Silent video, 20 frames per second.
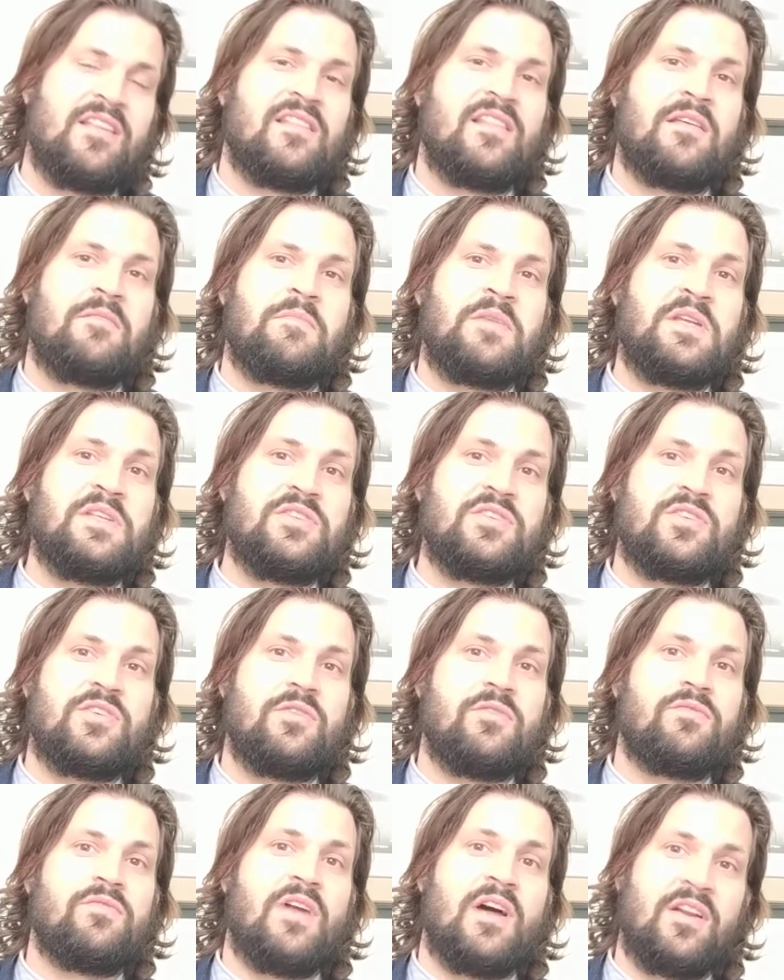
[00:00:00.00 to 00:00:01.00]
that means
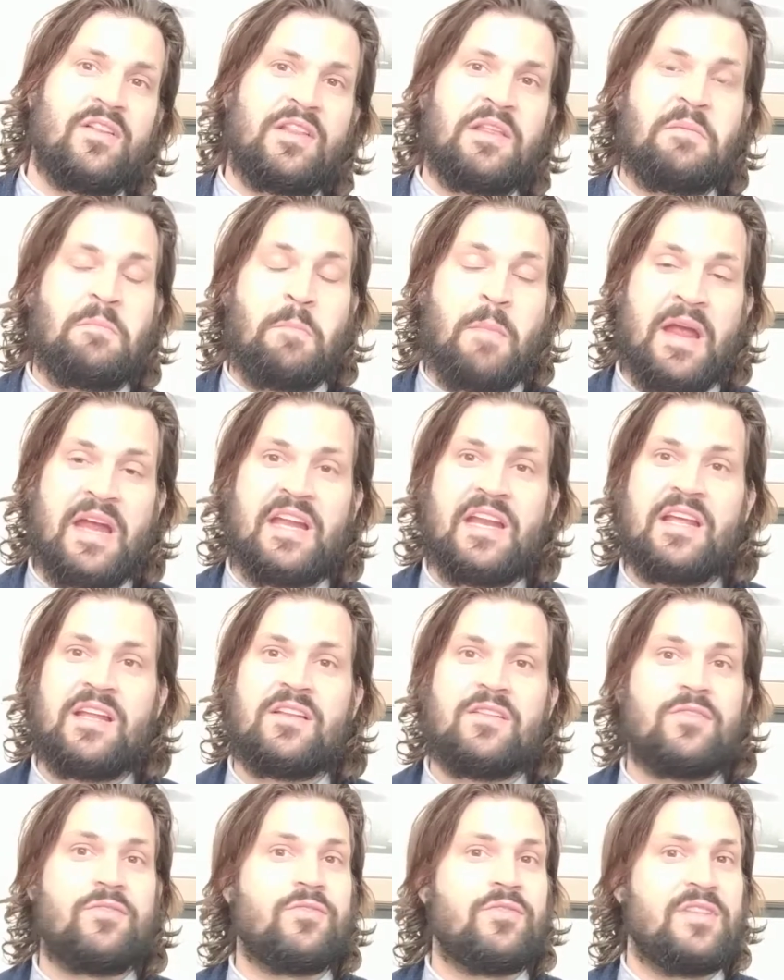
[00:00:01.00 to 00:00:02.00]
you've not only made
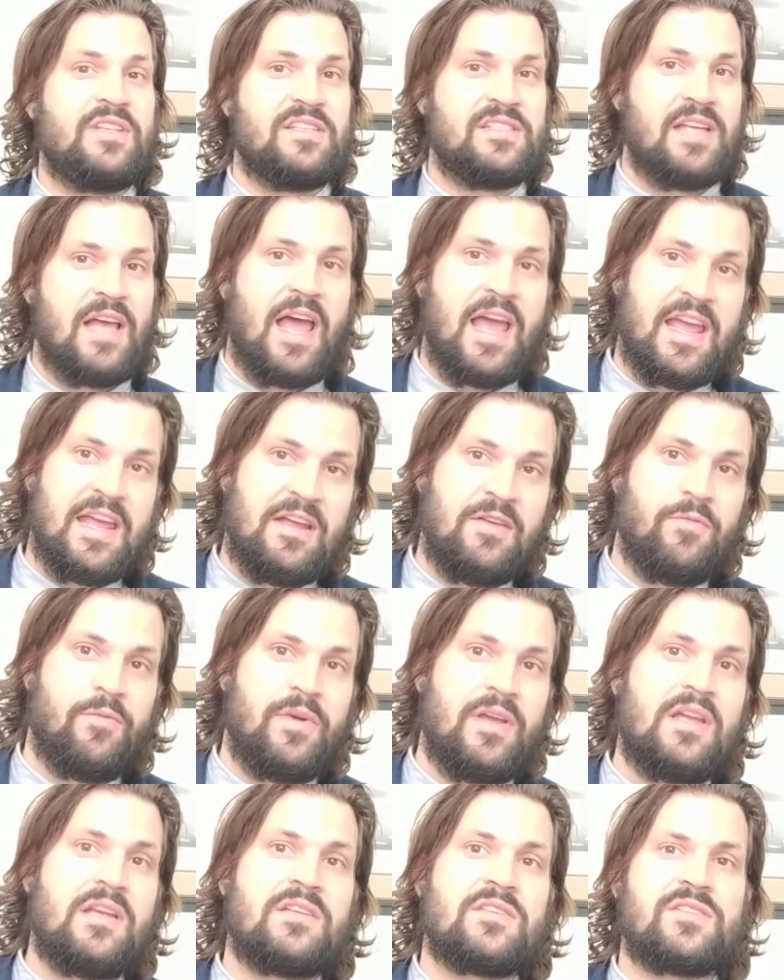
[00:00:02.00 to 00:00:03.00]
it through these 8
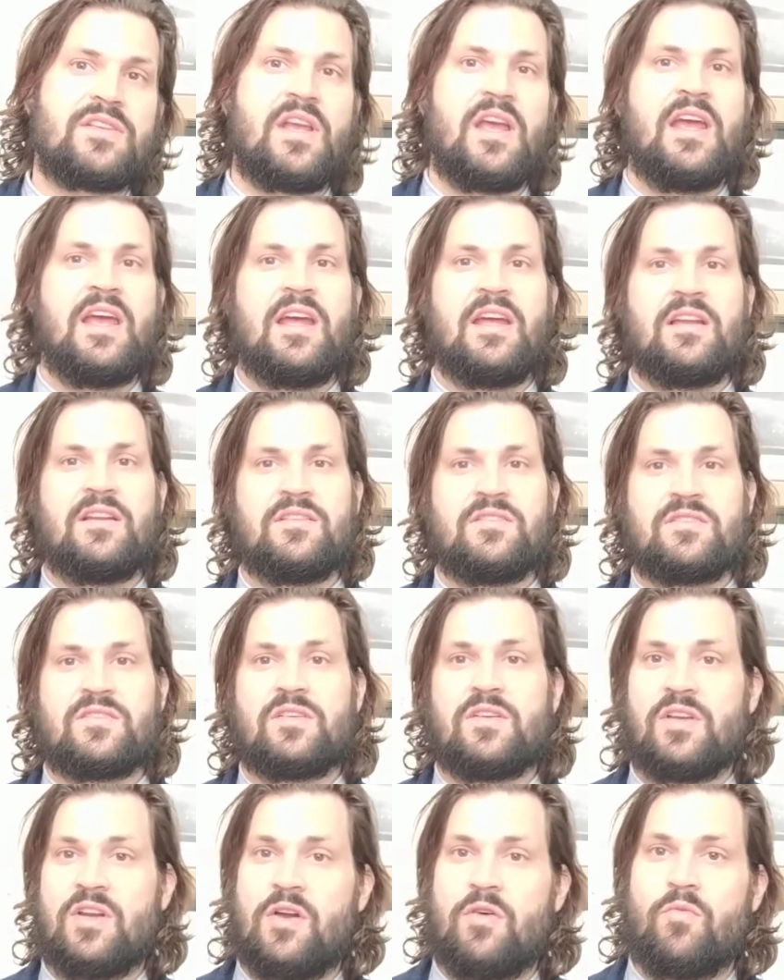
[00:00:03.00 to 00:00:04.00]
weeks
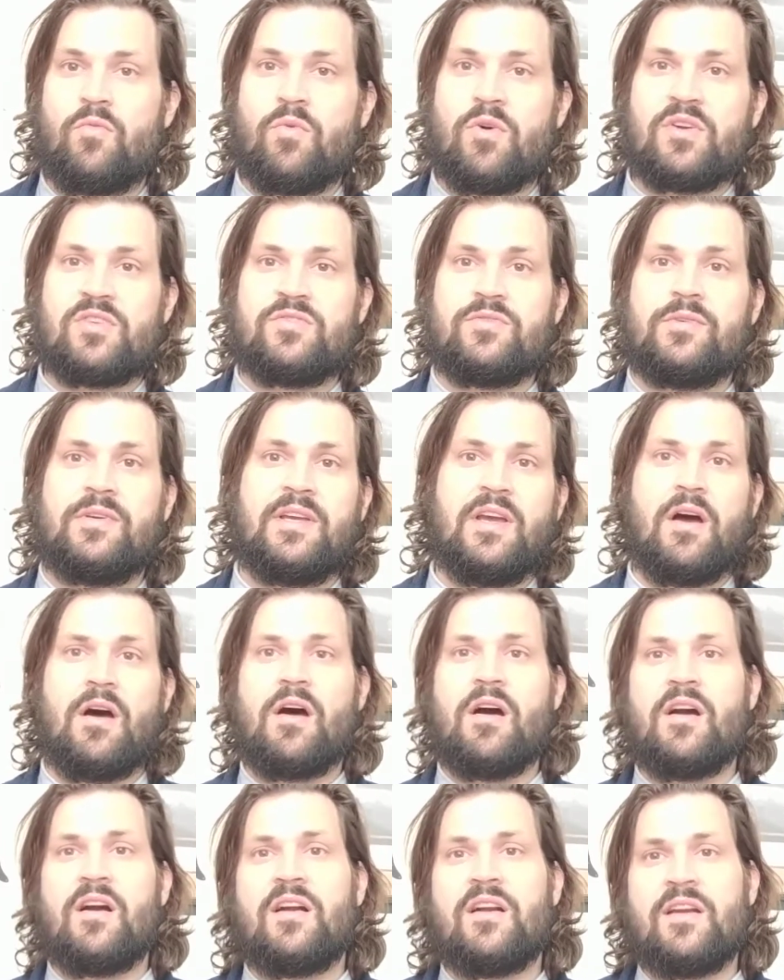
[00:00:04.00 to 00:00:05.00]
and, worked really
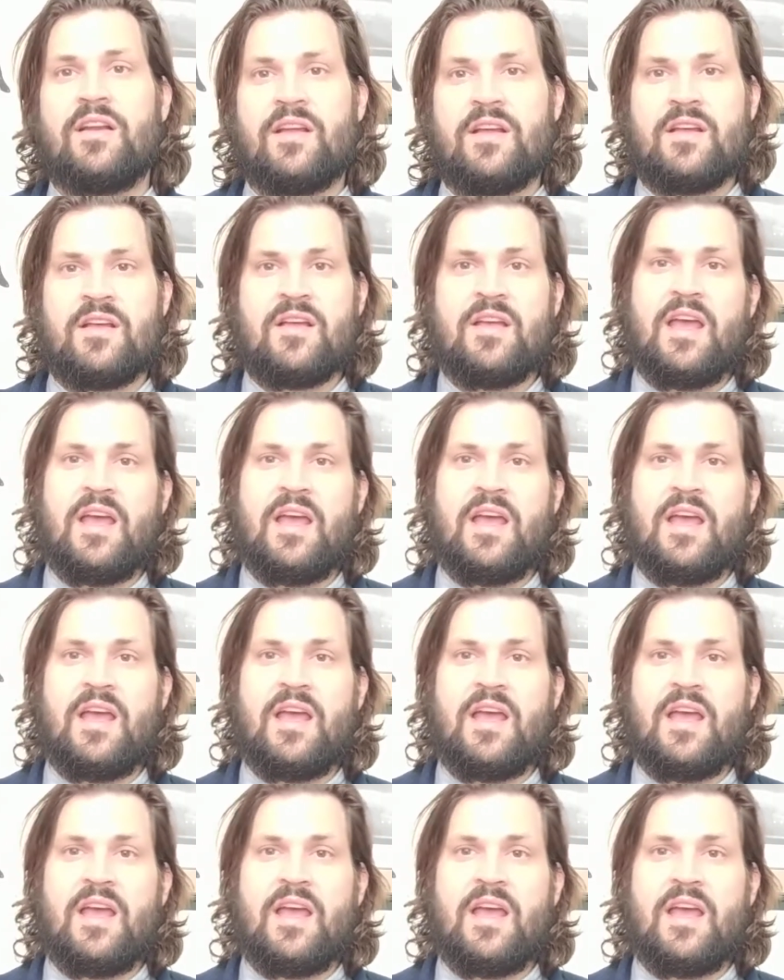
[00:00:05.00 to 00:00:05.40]
hard